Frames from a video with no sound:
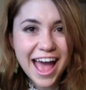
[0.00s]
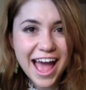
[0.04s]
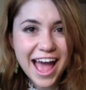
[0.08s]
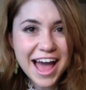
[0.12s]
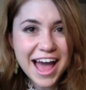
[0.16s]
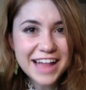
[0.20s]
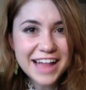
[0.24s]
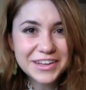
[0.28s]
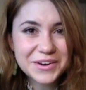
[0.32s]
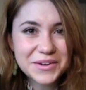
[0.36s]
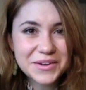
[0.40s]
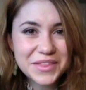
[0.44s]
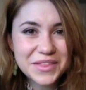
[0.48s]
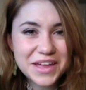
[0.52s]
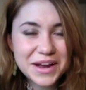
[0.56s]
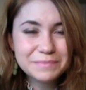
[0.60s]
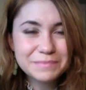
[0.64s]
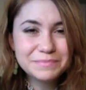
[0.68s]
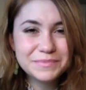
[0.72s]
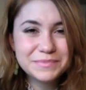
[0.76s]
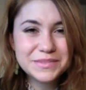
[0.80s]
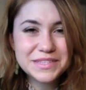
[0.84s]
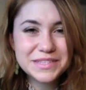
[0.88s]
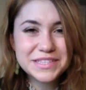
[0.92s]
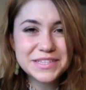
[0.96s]
Hello there!
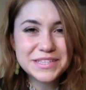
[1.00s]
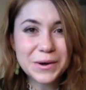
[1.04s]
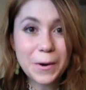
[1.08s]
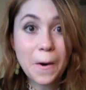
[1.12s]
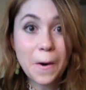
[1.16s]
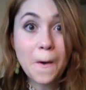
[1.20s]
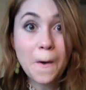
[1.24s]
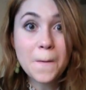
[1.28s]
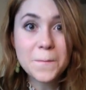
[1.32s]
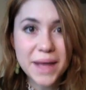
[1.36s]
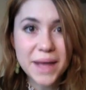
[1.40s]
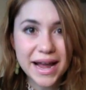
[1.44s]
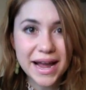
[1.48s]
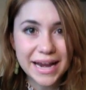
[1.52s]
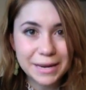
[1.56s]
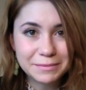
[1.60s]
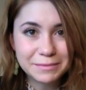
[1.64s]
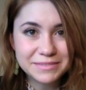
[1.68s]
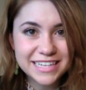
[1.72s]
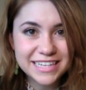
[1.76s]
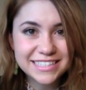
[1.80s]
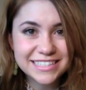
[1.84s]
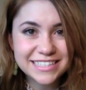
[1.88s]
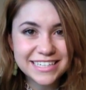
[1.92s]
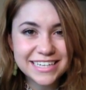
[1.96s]
So, my name is
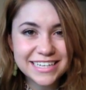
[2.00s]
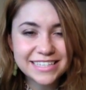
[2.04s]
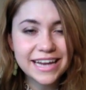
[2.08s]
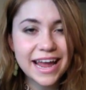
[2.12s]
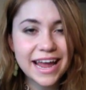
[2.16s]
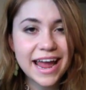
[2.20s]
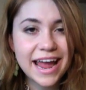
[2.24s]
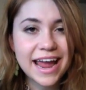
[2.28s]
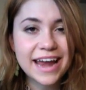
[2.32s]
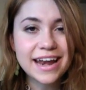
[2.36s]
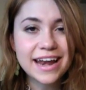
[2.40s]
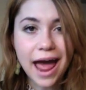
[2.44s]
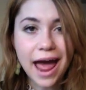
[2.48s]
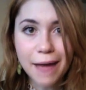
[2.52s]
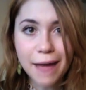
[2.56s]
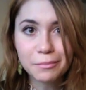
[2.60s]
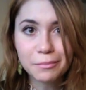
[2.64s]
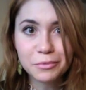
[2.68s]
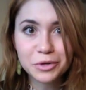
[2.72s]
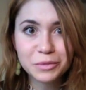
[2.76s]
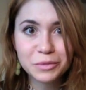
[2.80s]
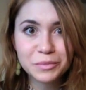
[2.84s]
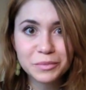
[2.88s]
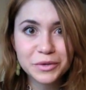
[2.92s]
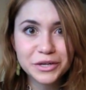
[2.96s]
Nadine, and I'm going
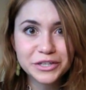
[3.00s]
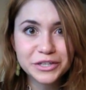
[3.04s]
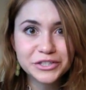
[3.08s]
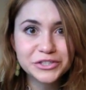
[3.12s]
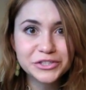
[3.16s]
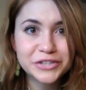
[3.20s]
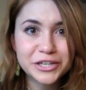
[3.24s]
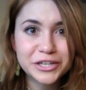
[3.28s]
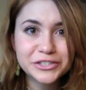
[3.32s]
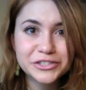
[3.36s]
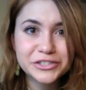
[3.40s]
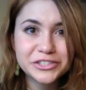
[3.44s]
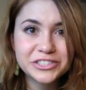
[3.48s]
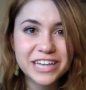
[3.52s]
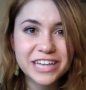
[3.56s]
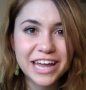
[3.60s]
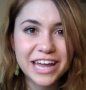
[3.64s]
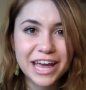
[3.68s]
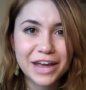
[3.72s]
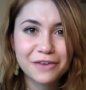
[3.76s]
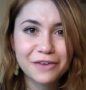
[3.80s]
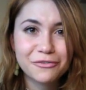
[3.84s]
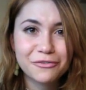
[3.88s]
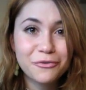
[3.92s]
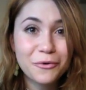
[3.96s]
to be your instructor
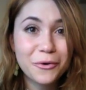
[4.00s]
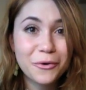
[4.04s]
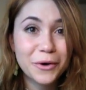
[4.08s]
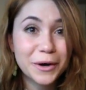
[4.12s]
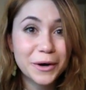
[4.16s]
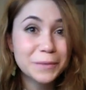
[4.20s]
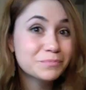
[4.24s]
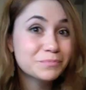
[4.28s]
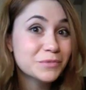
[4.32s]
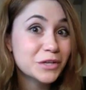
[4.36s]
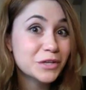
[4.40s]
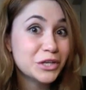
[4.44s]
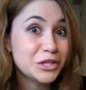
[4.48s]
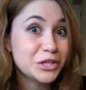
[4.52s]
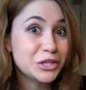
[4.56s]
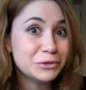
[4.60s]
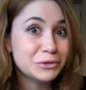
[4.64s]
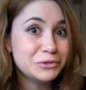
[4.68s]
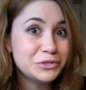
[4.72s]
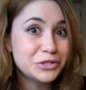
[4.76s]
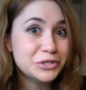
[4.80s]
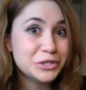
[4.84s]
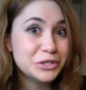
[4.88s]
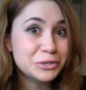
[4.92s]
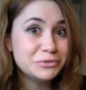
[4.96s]
today for
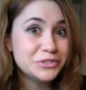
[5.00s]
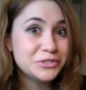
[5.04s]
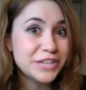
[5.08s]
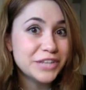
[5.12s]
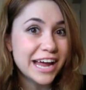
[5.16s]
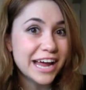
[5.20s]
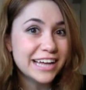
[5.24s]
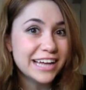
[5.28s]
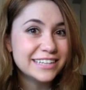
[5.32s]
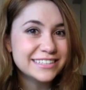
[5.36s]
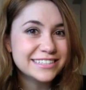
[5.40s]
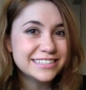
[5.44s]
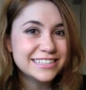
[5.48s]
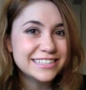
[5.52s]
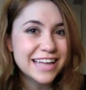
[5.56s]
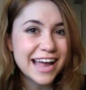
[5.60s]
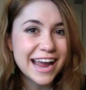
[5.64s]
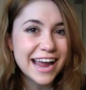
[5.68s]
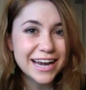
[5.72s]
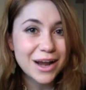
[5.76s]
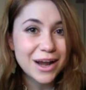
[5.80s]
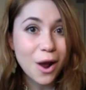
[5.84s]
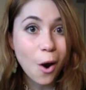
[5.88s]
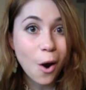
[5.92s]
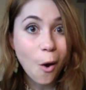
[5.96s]
YouTube Channel
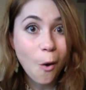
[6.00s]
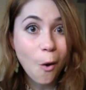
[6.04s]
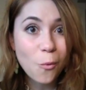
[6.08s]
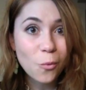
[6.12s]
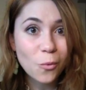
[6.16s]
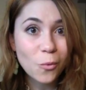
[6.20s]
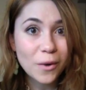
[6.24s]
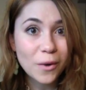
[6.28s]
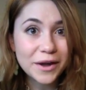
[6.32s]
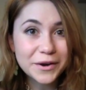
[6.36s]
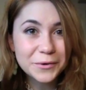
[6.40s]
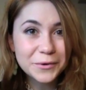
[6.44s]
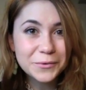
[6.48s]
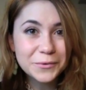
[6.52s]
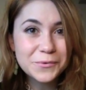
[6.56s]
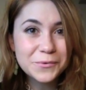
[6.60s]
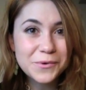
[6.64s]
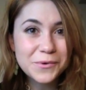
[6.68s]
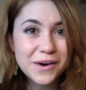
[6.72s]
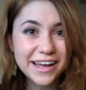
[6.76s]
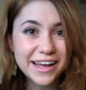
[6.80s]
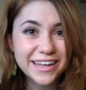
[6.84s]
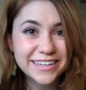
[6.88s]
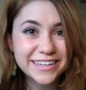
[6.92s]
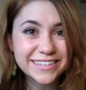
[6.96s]
Design
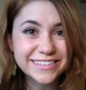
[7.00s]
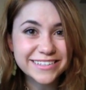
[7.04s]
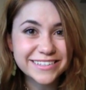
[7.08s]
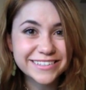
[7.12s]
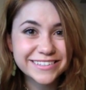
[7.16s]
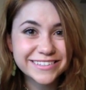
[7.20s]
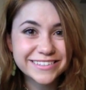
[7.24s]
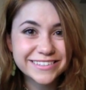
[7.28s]
101.